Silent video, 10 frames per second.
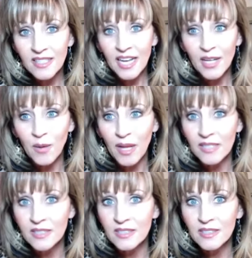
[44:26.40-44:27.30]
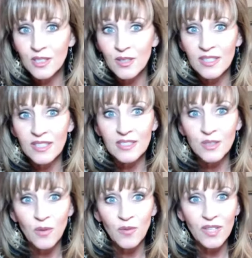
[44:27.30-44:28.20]
I know Allison's unit is
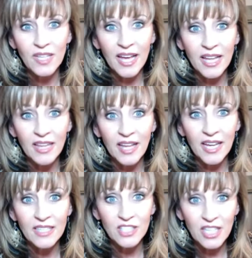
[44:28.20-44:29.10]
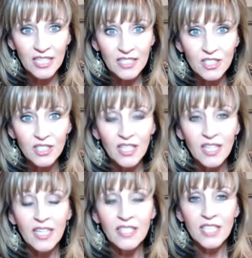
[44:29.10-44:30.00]
going for the Cadillac, Jana's
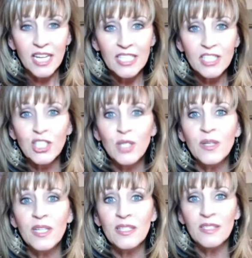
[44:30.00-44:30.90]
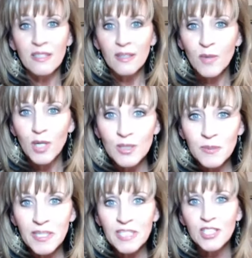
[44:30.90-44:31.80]
unit,
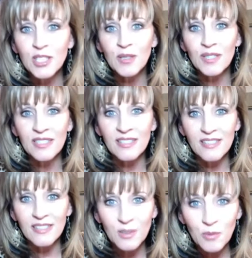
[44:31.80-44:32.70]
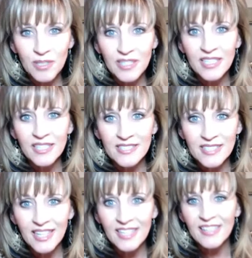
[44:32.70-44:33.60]
Rosemary's unit, Marie,
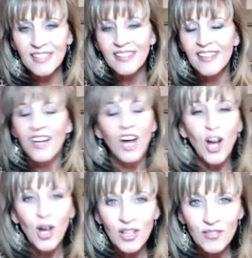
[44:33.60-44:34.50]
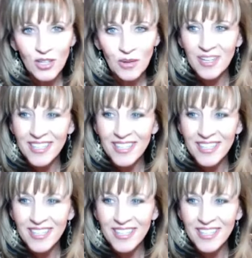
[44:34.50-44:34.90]
Sayla, all of you.